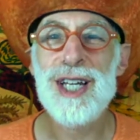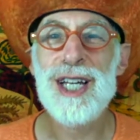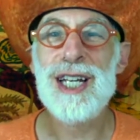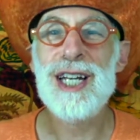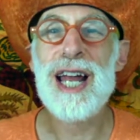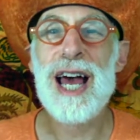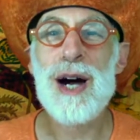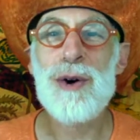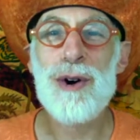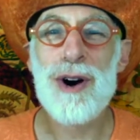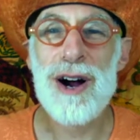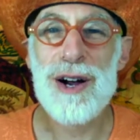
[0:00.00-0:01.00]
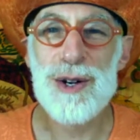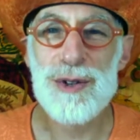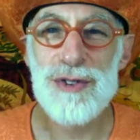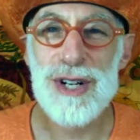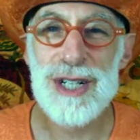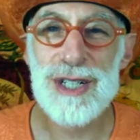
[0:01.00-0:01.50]
in our
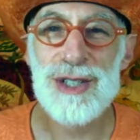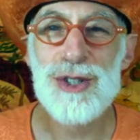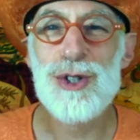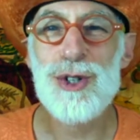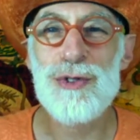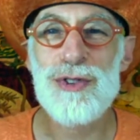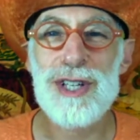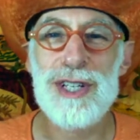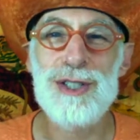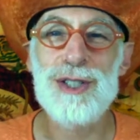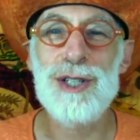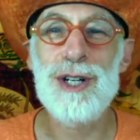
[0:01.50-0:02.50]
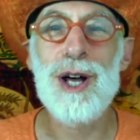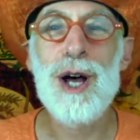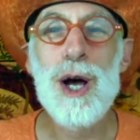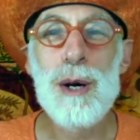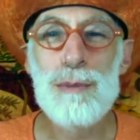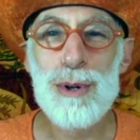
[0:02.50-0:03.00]
Ayurveda certification
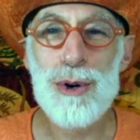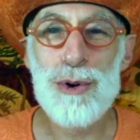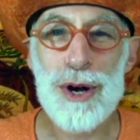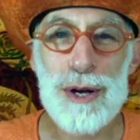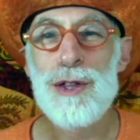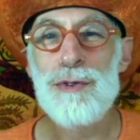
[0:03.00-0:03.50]
program.